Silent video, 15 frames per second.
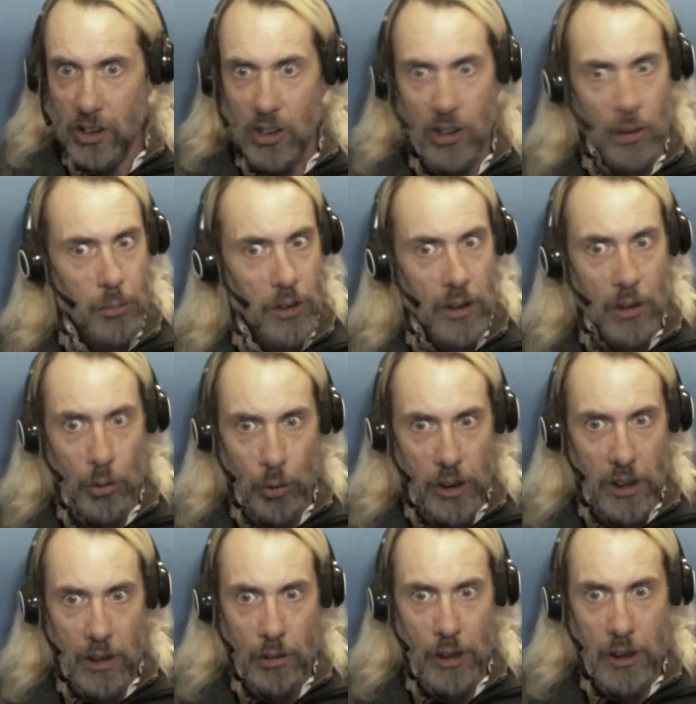is something that we
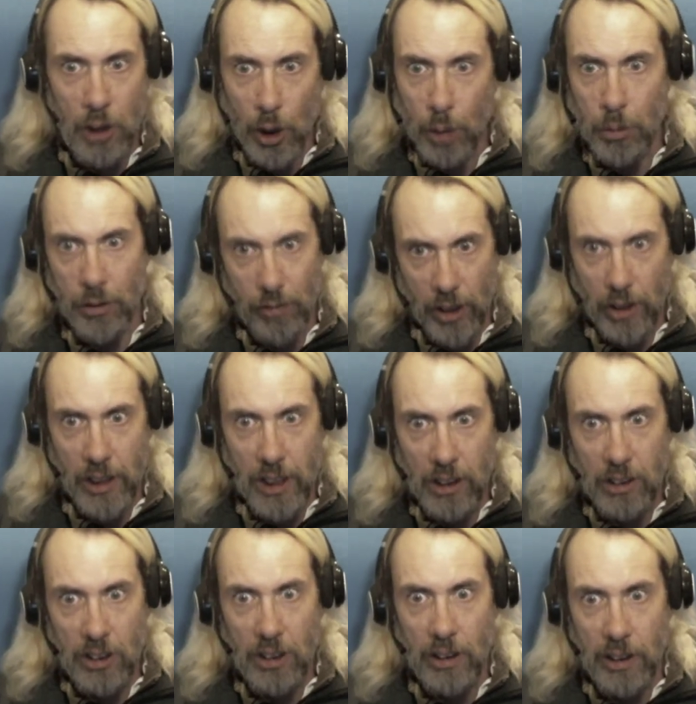can determine very
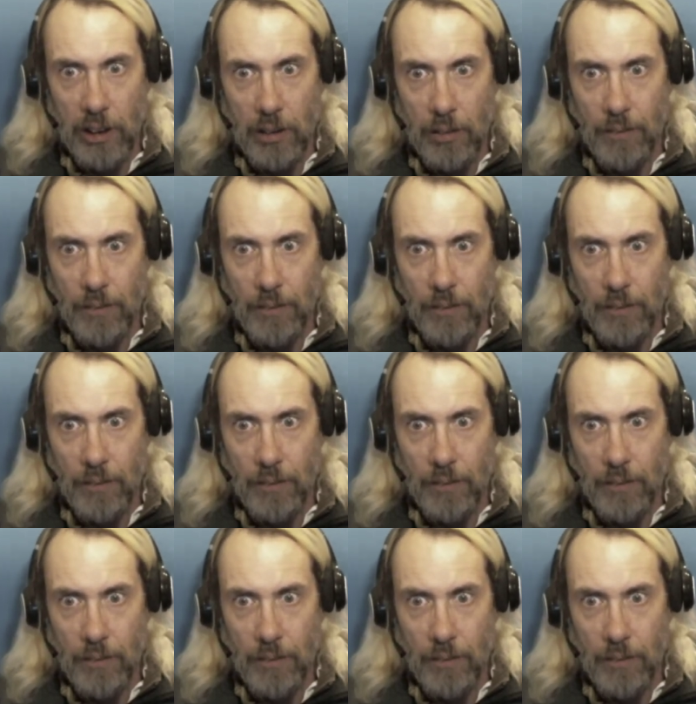easily.